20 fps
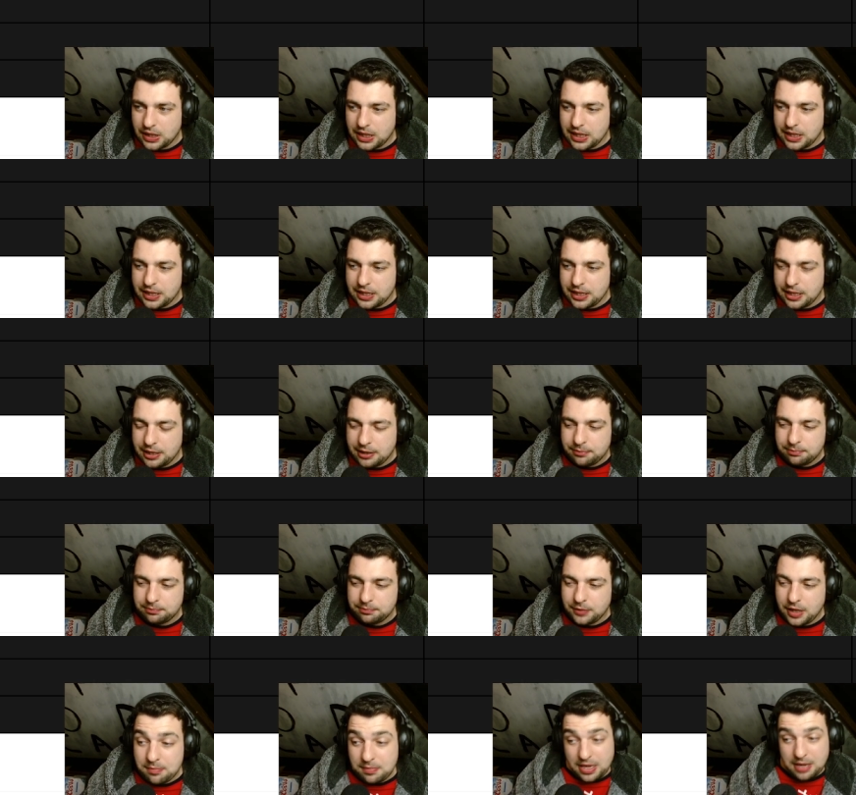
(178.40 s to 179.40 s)

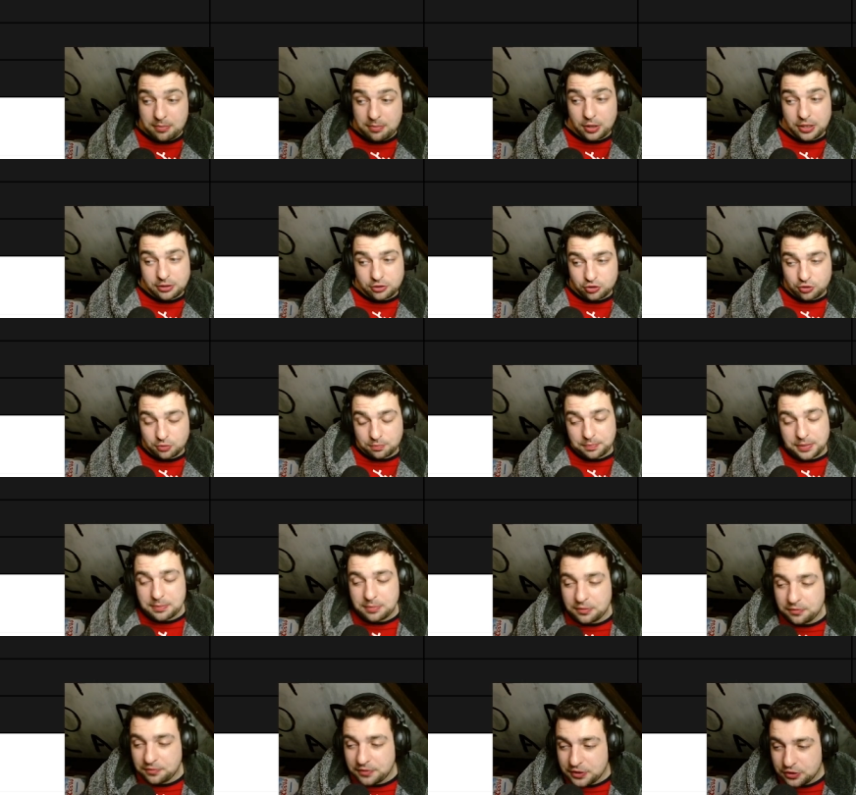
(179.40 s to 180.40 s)
it may make some
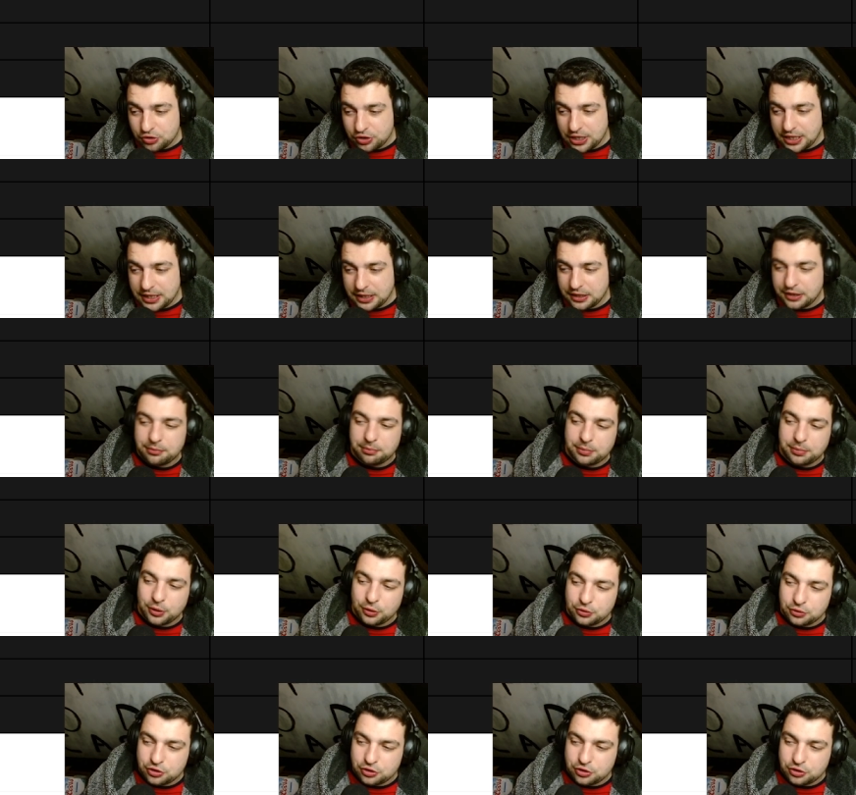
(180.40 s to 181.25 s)
people feel sick, but